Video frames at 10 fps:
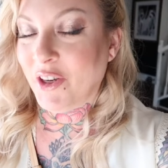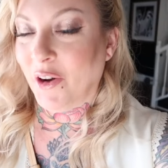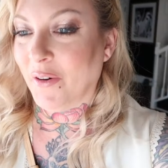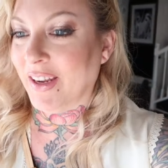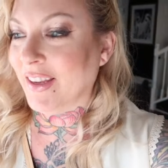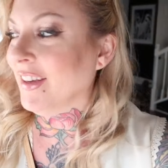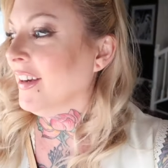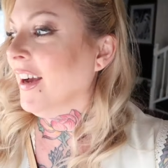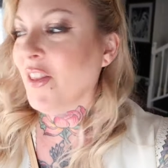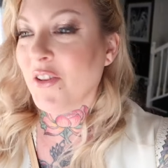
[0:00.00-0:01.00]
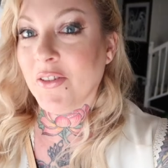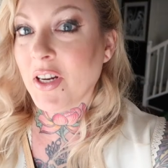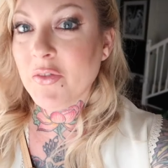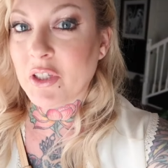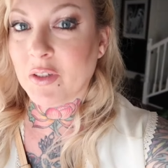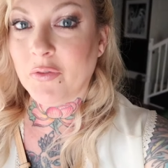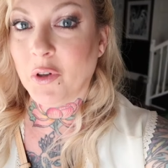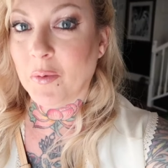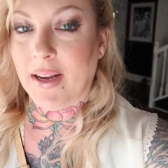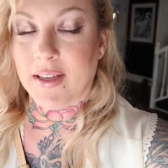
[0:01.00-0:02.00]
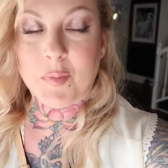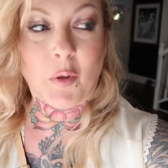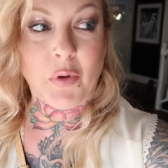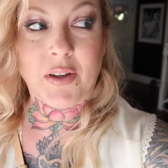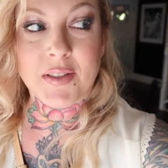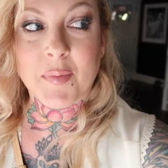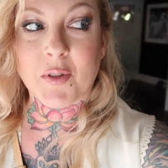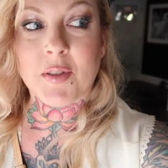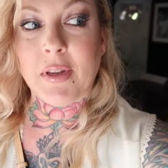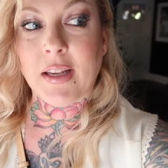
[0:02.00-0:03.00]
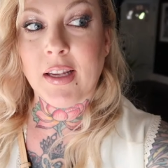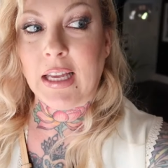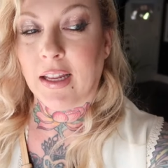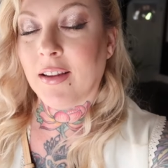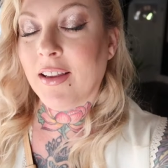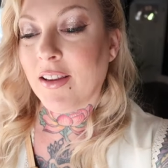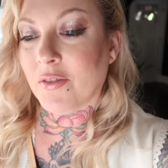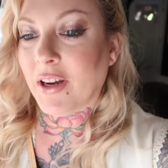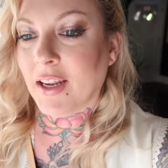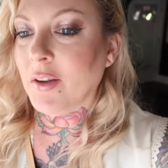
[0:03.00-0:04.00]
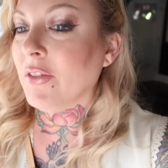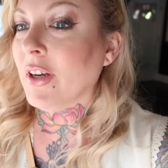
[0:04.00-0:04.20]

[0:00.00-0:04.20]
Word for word: going. They're not even on full blast, but we are supposed to be getting a heat wave.